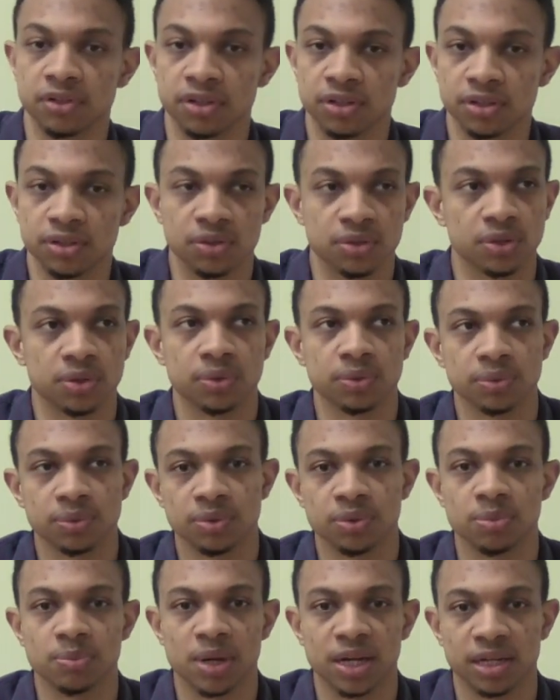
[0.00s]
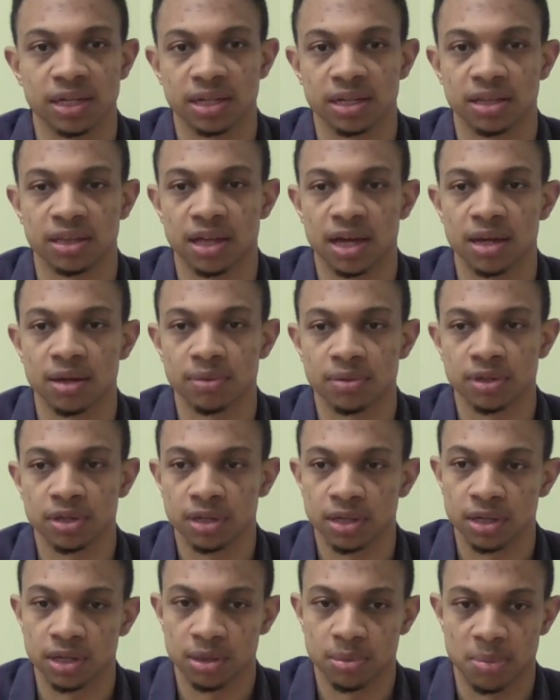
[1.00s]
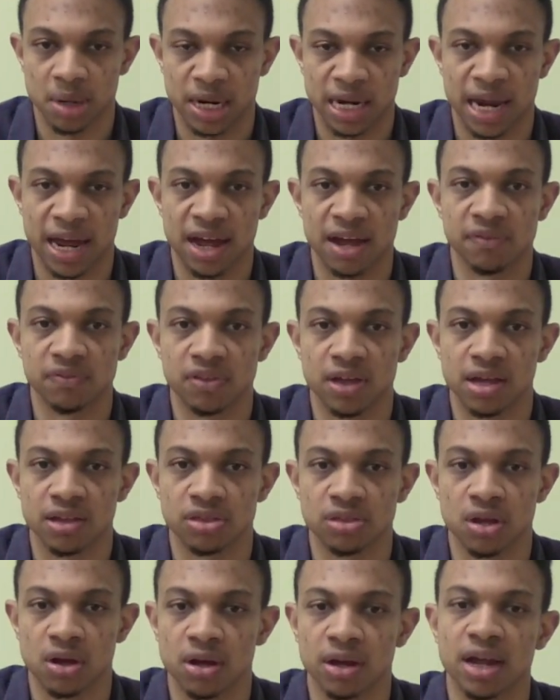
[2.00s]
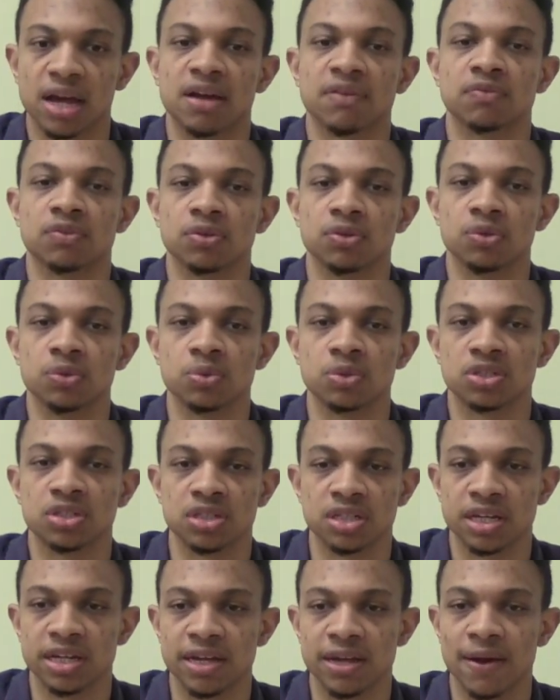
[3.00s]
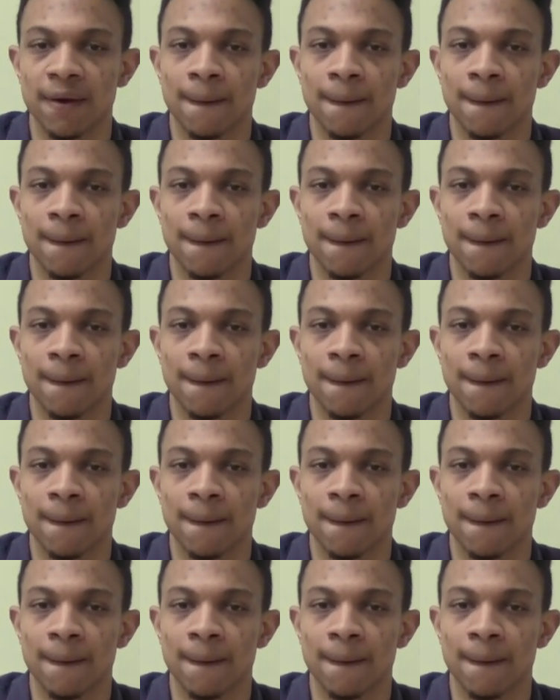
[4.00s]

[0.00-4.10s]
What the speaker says: You know, you might get that, you might have that thought after you see,